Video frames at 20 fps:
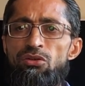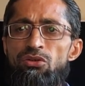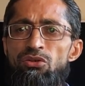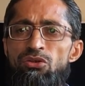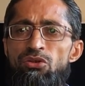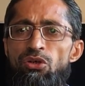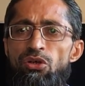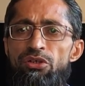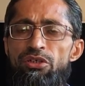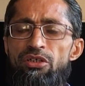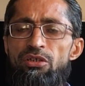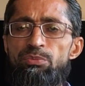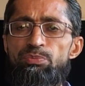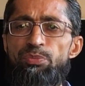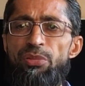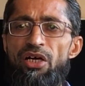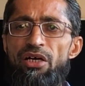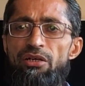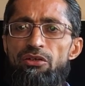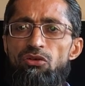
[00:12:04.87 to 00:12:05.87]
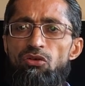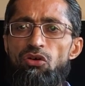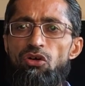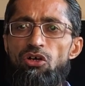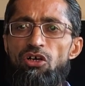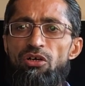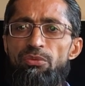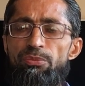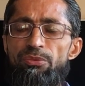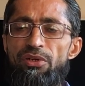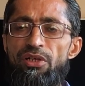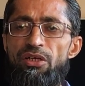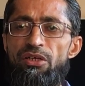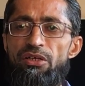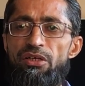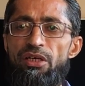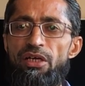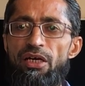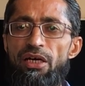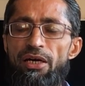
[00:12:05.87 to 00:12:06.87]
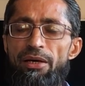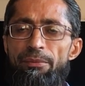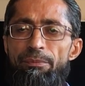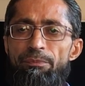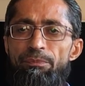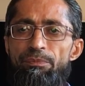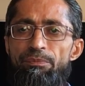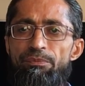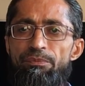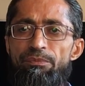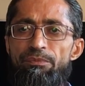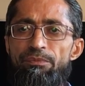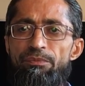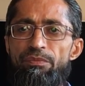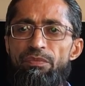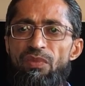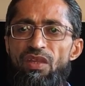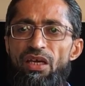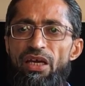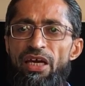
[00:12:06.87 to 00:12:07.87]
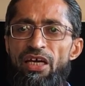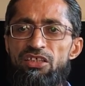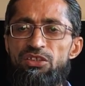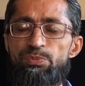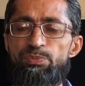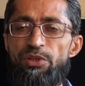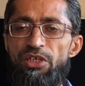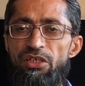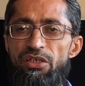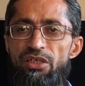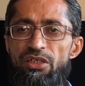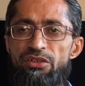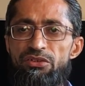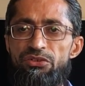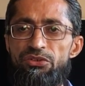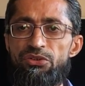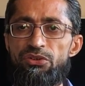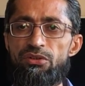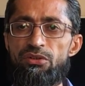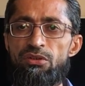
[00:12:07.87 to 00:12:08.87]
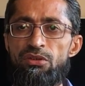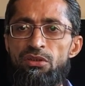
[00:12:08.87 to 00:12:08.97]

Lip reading: Northern part of India experience